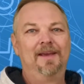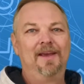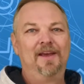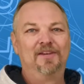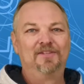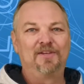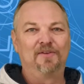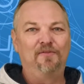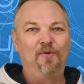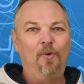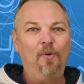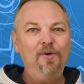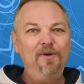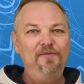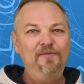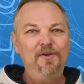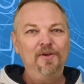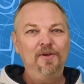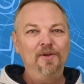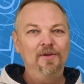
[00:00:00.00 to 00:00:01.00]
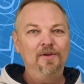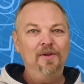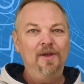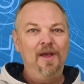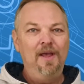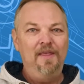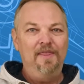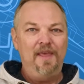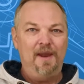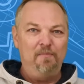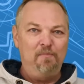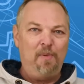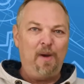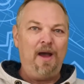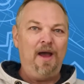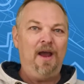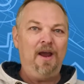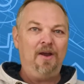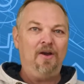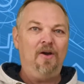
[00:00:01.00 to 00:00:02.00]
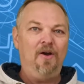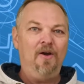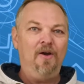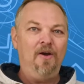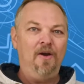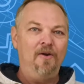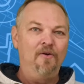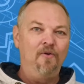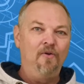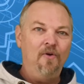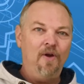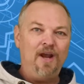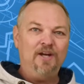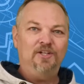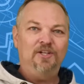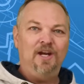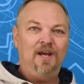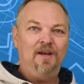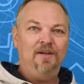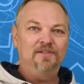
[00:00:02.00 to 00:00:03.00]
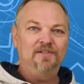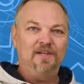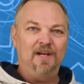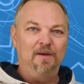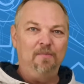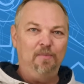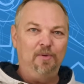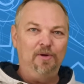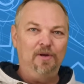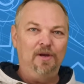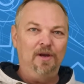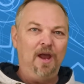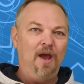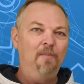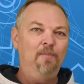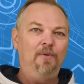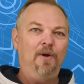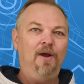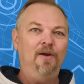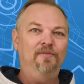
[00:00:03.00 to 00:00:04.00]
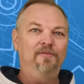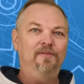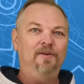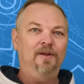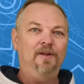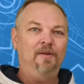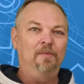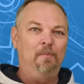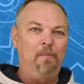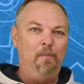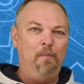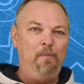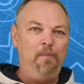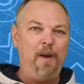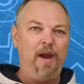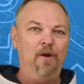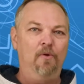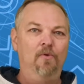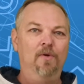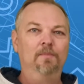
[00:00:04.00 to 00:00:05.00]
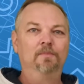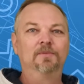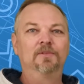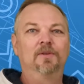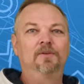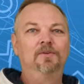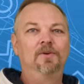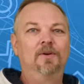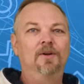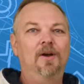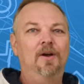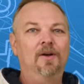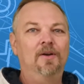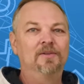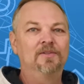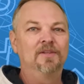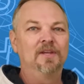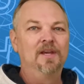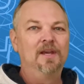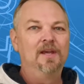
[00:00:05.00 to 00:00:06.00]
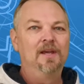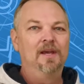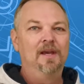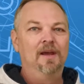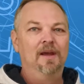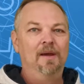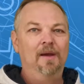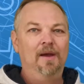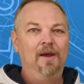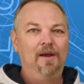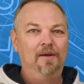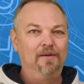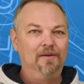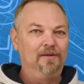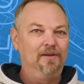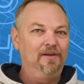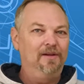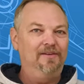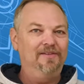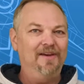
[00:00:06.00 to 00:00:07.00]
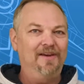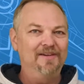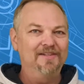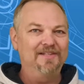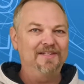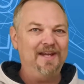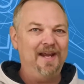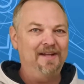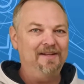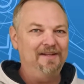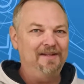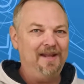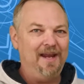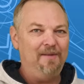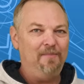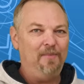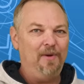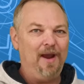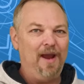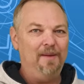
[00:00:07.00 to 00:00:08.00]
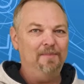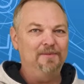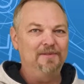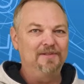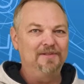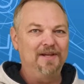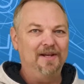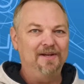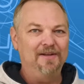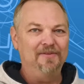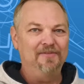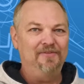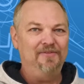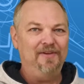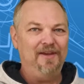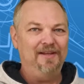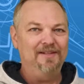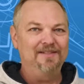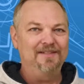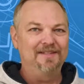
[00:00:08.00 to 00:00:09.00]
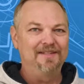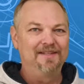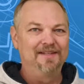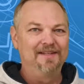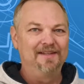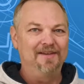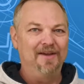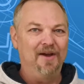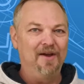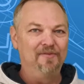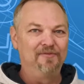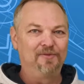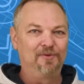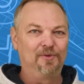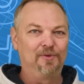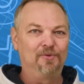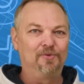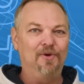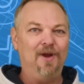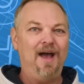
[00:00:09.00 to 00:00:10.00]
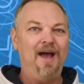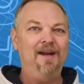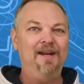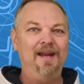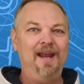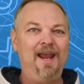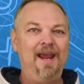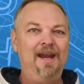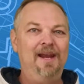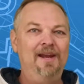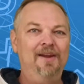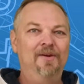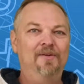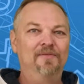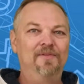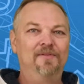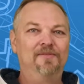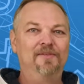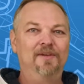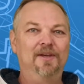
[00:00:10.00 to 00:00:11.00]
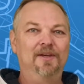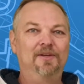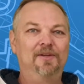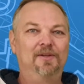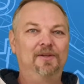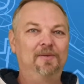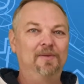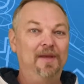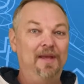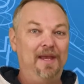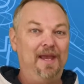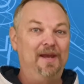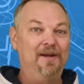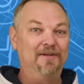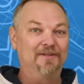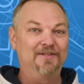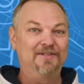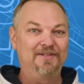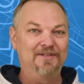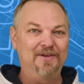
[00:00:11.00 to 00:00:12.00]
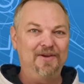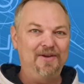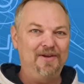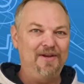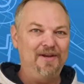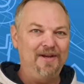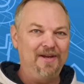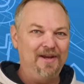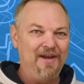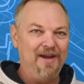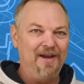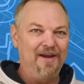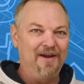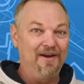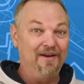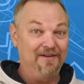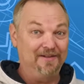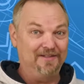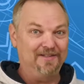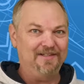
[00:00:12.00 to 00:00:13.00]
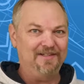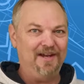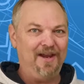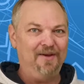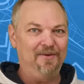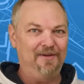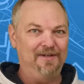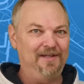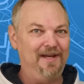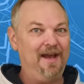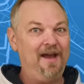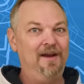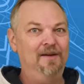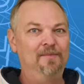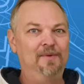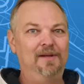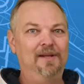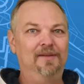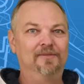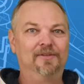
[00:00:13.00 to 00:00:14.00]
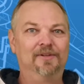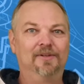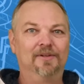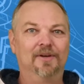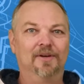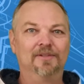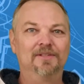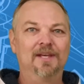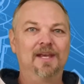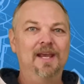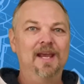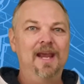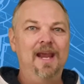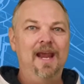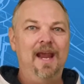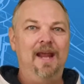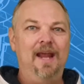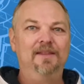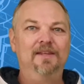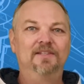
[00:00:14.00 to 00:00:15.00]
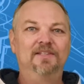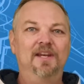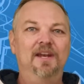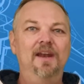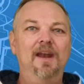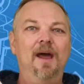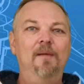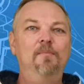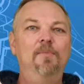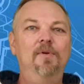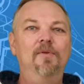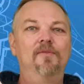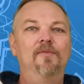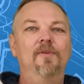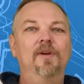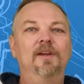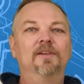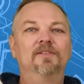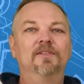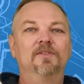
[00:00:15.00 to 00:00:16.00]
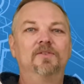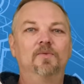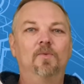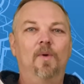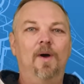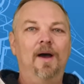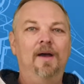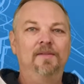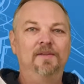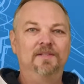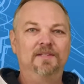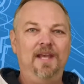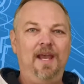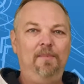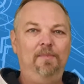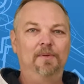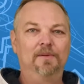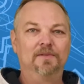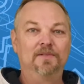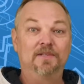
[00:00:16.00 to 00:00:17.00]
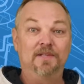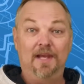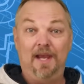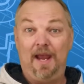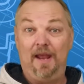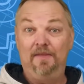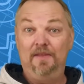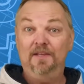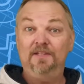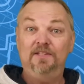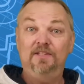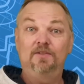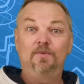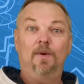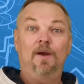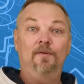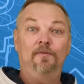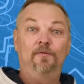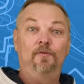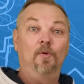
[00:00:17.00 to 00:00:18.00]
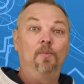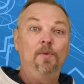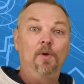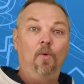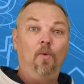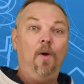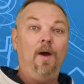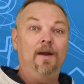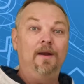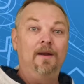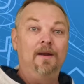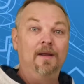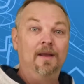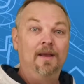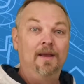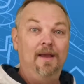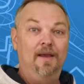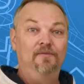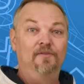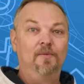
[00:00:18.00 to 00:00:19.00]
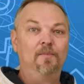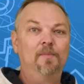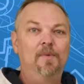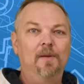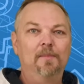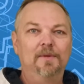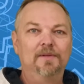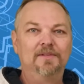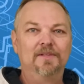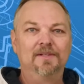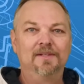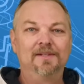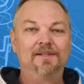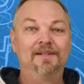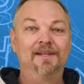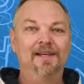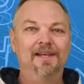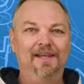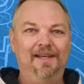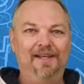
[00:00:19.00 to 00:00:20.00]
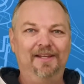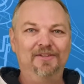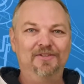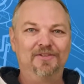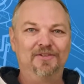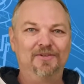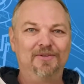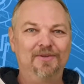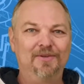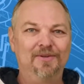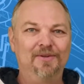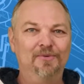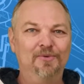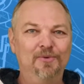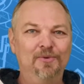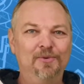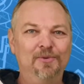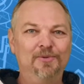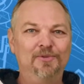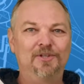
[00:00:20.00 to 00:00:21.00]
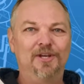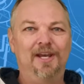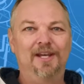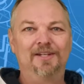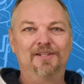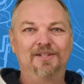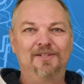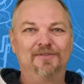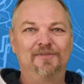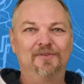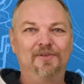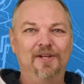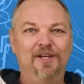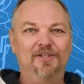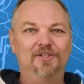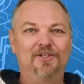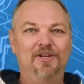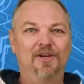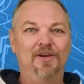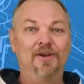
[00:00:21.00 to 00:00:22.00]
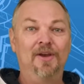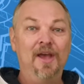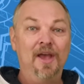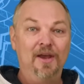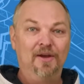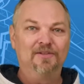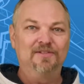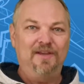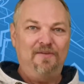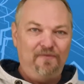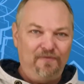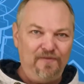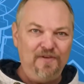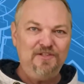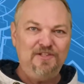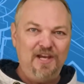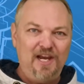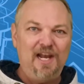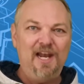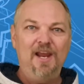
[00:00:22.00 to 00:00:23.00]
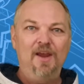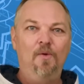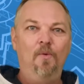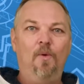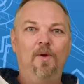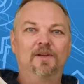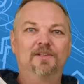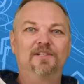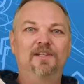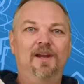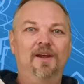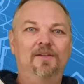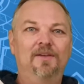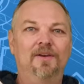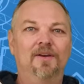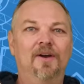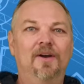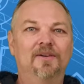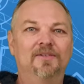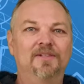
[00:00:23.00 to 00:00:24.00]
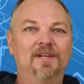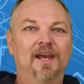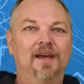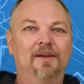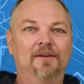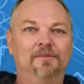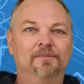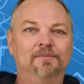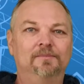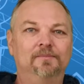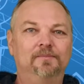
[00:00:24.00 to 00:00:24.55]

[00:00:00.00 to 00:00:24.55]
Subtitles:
So for all of you that buy a car and rush out and put low profile, big rims on your cars, you need to understand that that perhaps is going to affect the overall ride and handling of the vehicle, and it's certainly going to slow it down, believe it or not. And there's a number of reasons why this happens, and this is why Formula One have implemented it into the rule changes for next year, because they physically want to slow the cars down.